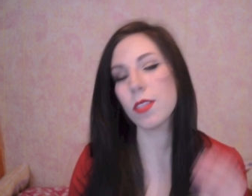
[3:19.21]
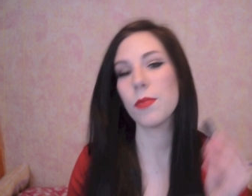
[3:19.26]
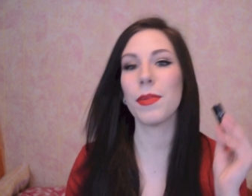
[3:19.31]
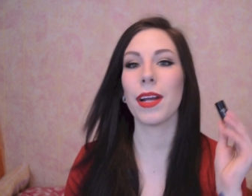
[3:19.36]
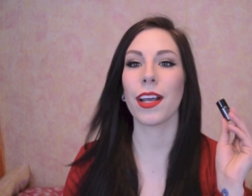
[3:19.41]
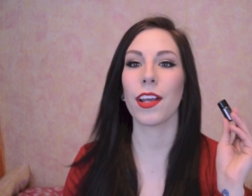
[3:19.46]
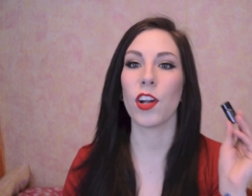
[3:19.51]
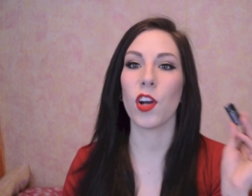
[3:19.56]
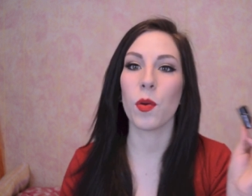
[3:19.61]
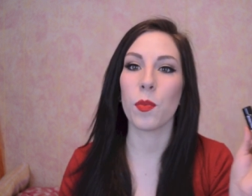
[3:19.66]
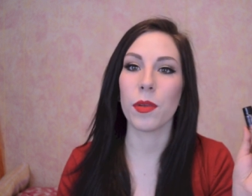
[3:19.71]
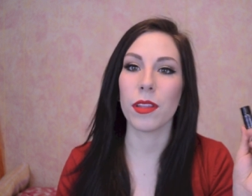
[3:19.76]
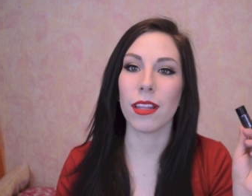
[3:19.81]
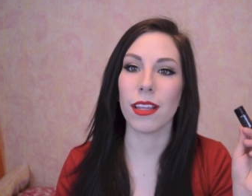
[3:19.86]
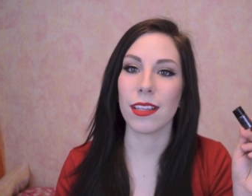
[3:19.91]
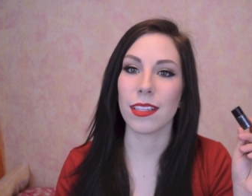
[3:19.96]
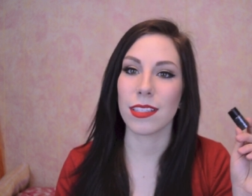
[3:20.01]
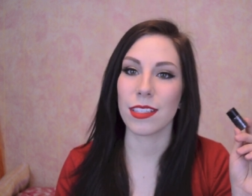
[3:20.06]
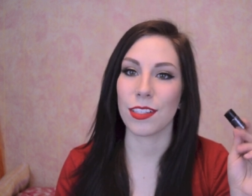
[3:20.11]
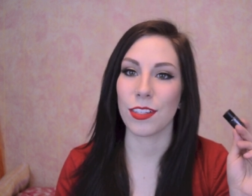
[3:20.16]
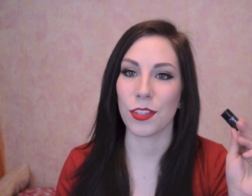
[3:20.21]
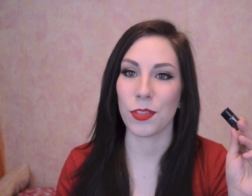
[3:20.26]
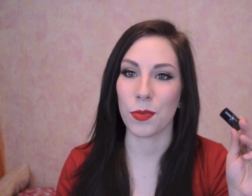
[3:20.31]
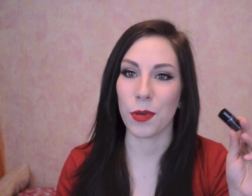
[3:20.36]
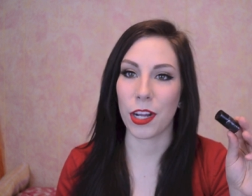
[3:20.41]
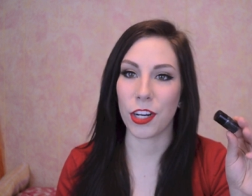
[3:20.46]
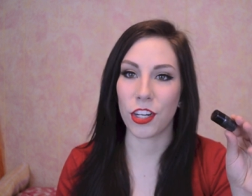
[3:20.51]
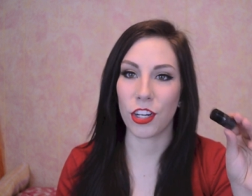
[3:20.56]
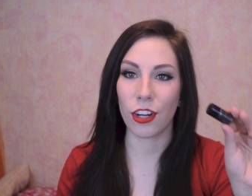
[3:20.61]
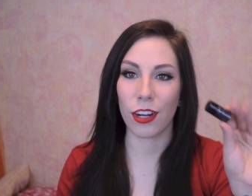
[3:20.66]
So I'm not going to open this to
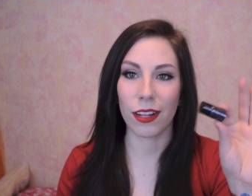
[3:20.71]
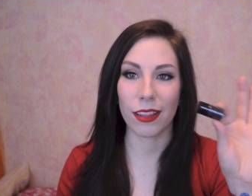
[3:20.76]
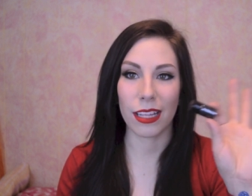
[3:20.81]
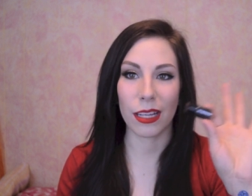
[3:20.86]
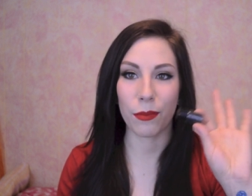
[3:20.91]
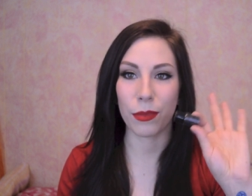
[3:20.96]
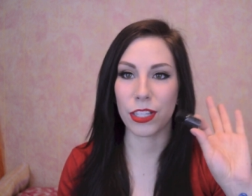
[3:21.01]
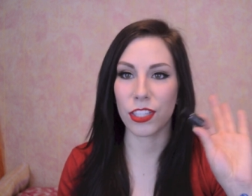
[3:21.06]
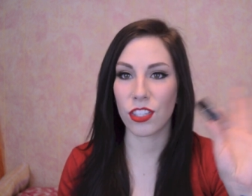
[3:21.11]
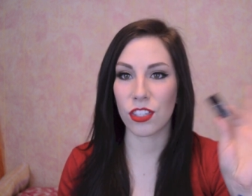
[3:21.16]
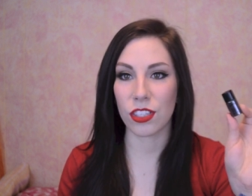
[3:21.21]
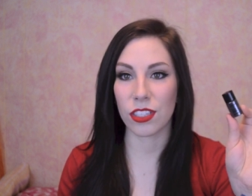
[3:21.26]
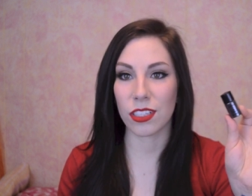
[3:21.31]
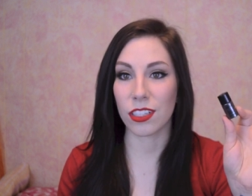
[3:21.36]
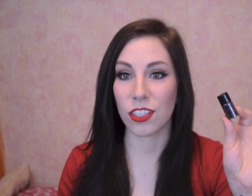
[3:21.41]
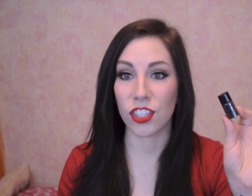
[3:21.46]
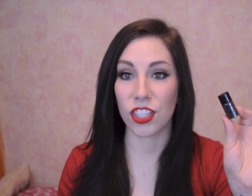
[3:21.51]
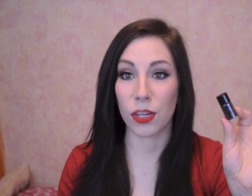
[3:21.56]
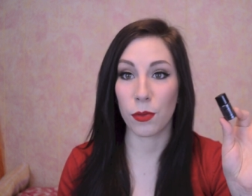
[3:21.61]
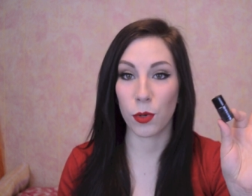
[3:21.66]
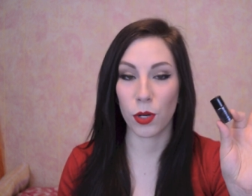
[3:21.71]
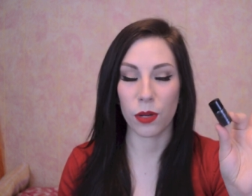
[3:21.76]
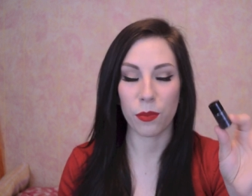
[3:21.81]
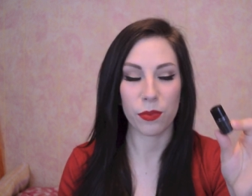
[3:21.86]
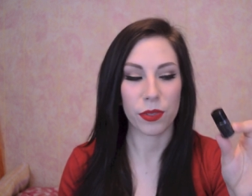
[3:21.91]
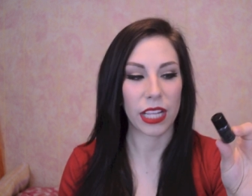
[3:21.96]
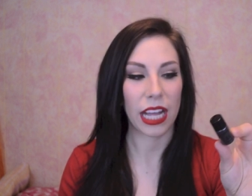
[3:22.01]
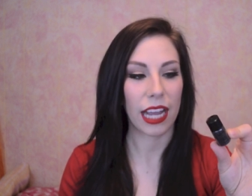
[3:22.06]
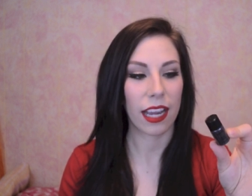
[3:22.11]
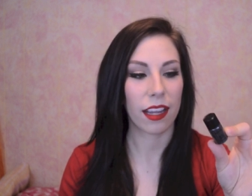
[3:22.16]
swatch it or anything, but it's just a shimmery
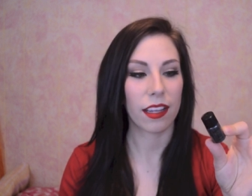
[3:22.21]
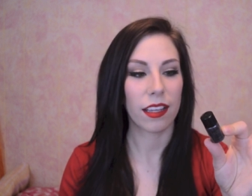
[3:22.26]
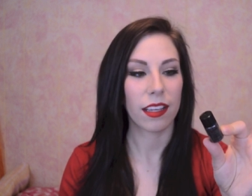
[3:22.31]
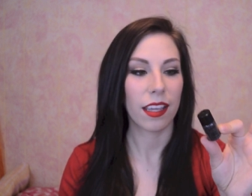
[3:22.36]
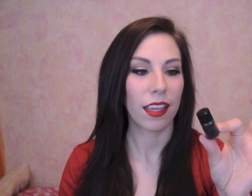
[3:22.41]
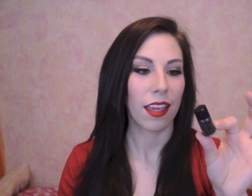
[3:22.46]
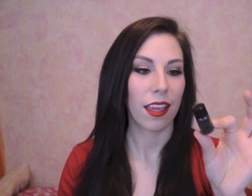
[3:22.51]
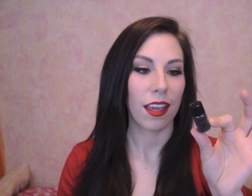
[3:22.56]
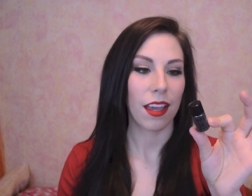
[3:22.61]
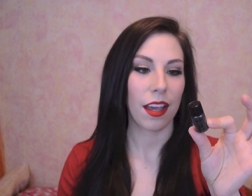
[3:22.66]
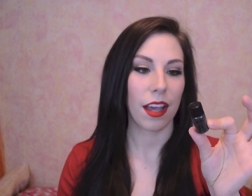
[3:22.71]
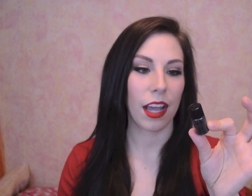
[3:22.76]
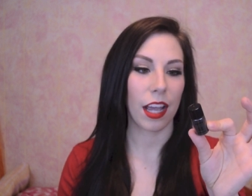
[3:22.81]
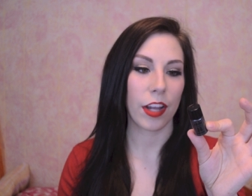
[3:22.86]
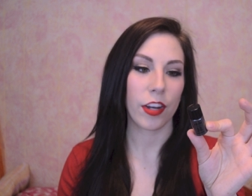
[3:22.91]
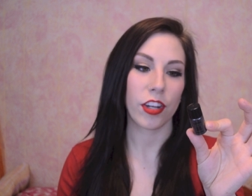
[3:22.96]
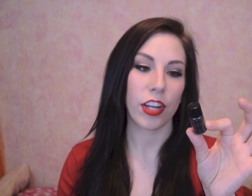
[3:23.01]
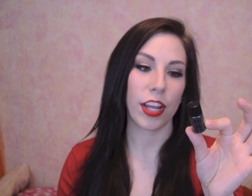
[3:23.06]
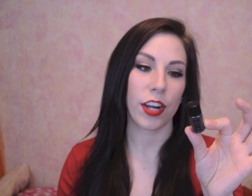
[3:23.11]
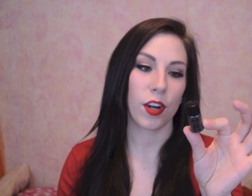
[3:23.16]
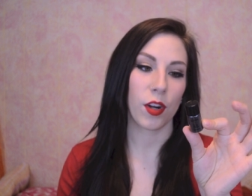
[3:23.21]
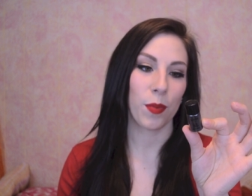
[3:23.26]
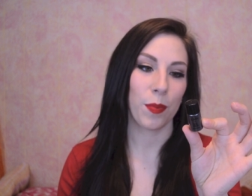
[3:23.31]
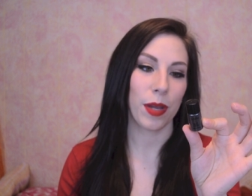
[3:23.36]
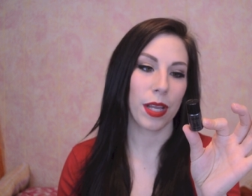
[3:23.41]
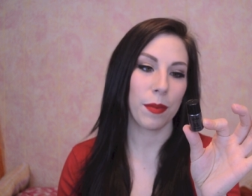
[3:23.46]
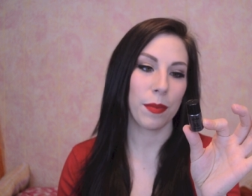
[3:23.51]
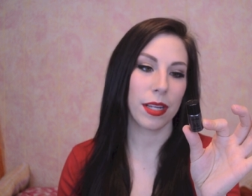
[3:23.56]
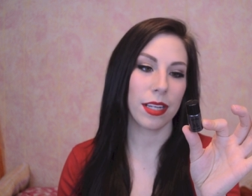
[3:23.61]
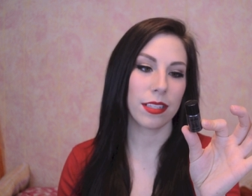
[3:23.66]
black eyeshadow
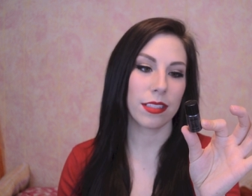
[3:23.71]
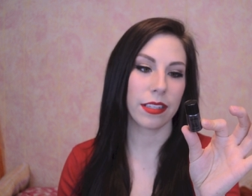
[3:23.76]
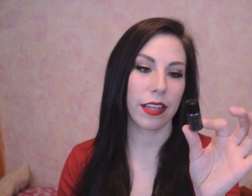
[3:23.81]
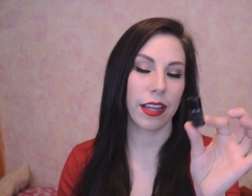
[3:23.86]
pigment.